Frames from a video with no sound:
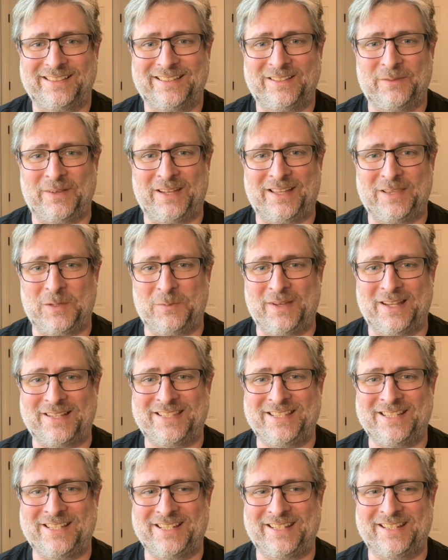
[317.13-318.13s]
The
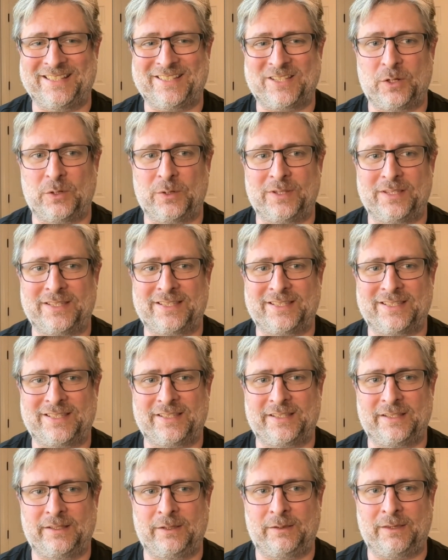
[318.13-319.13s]
messaging is
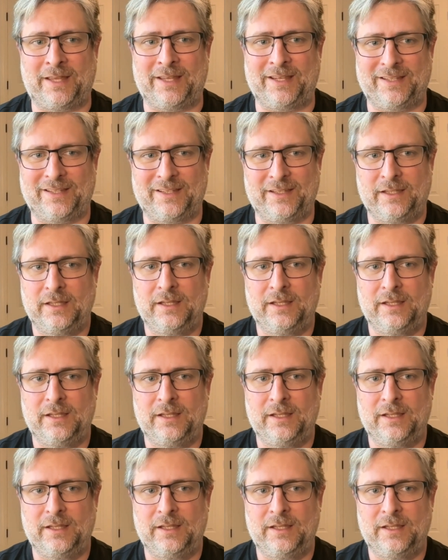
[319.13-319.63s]
always like,